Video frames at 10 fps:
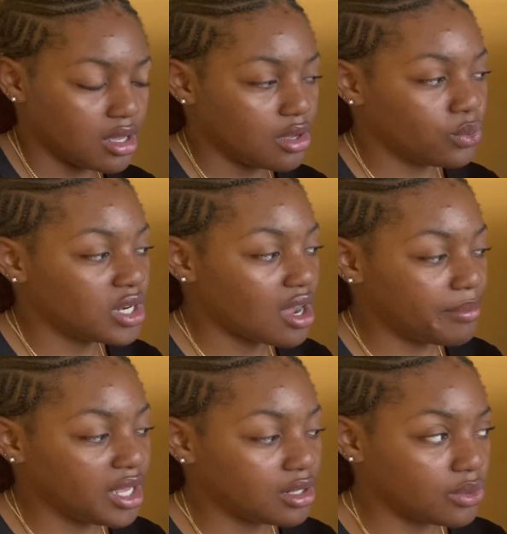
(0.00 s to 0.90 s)
would not be
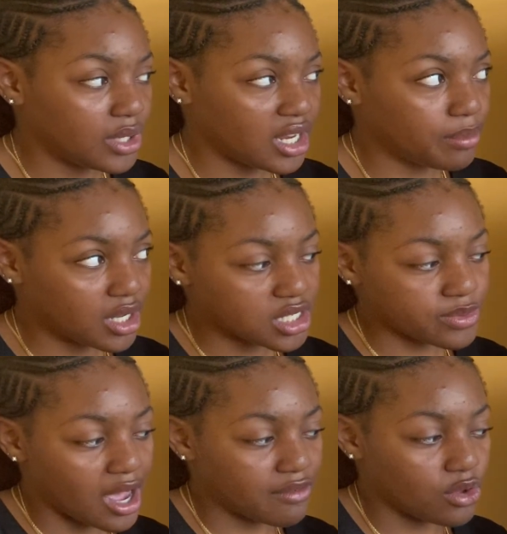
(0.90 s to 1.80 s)
included because we
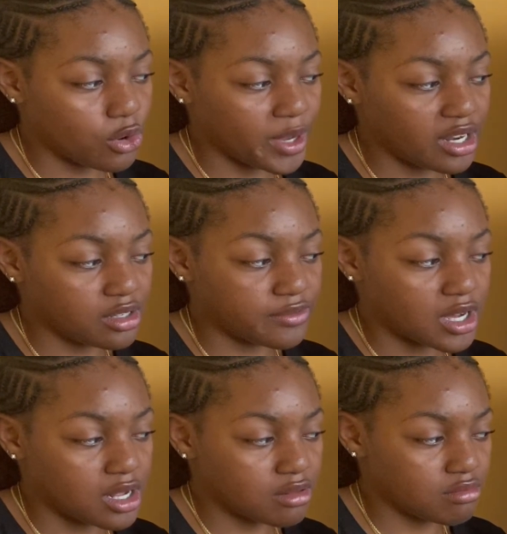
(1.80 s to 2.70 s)
have the open
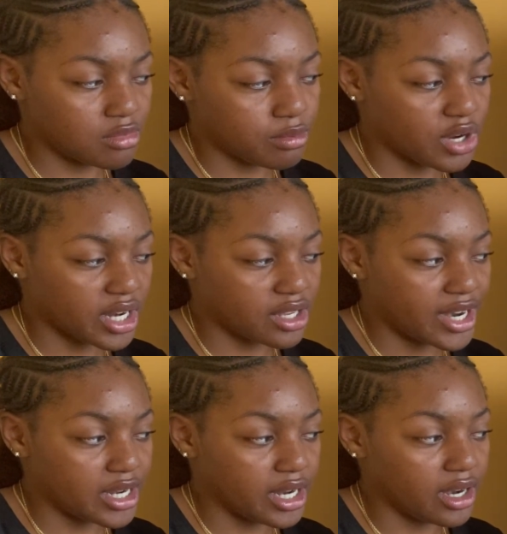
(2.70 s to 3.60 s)
interval bracket
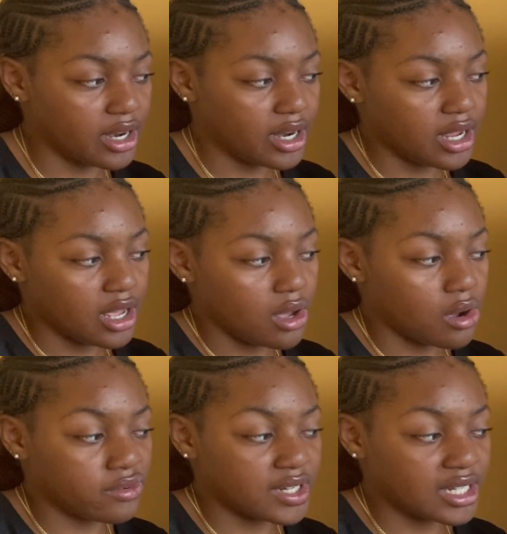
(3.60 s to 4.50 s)
right there.
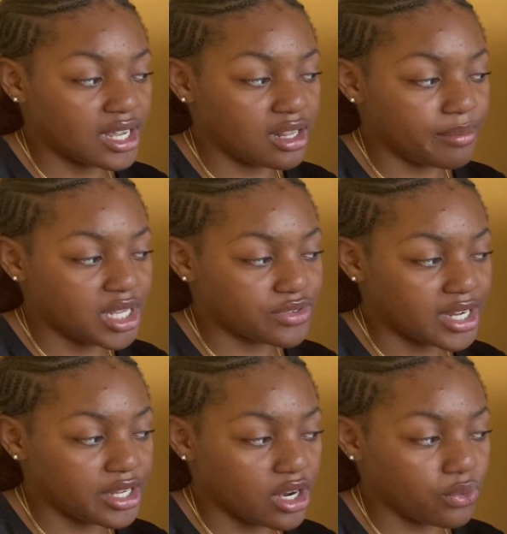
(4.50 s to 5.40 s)
However, the element right
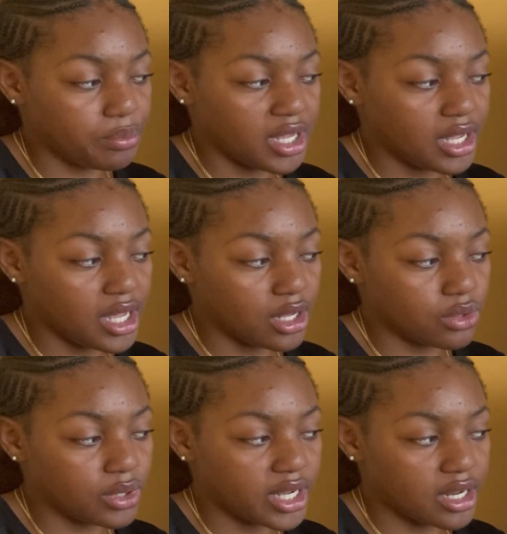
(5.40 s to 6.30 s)
here would be
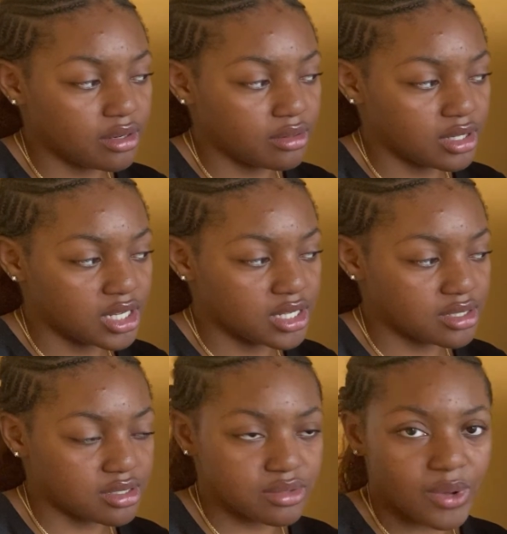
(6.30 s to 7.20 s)
included
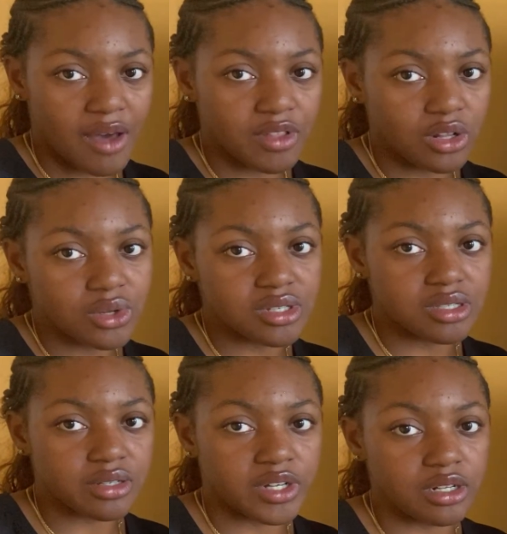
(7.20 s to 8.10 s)
because we have the closed
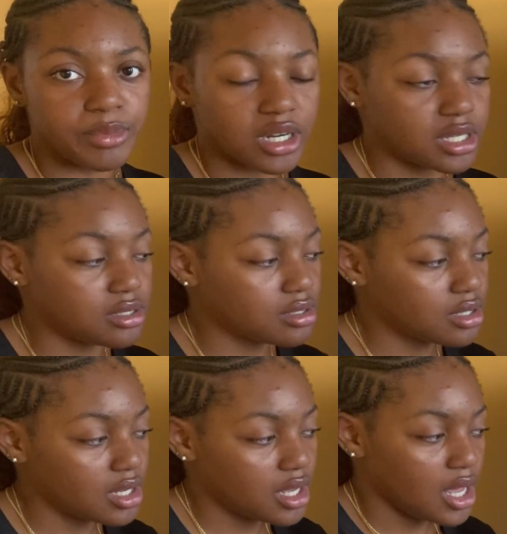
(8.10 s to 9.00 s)
interval bracket.
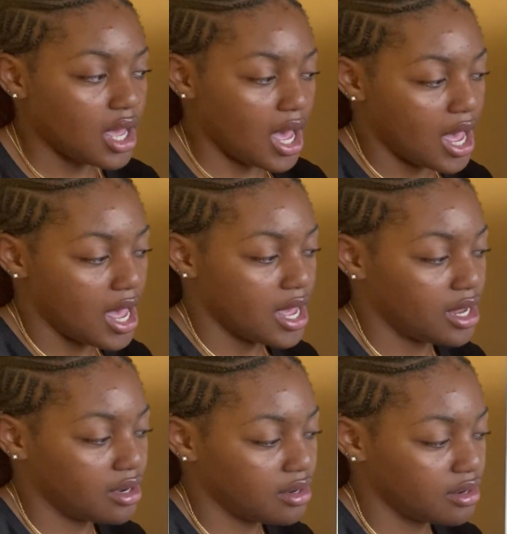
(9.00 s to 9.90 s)

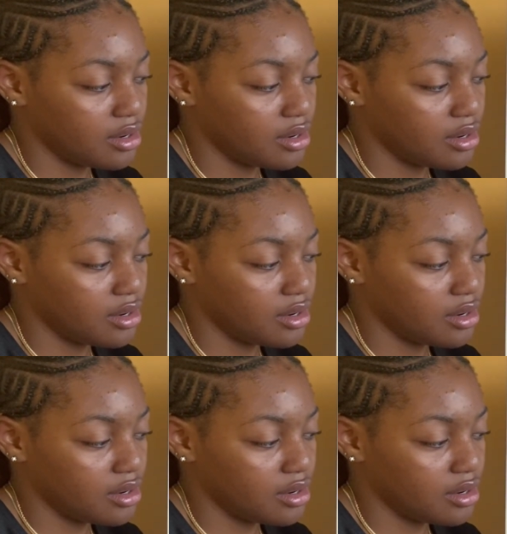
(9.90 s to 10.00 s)
And